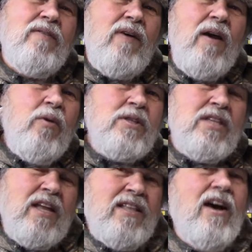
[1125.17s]
if I was
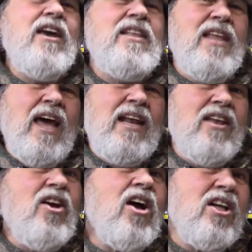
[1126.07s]
to tighten that
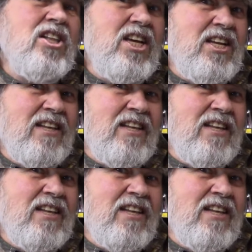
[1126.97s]
and not clean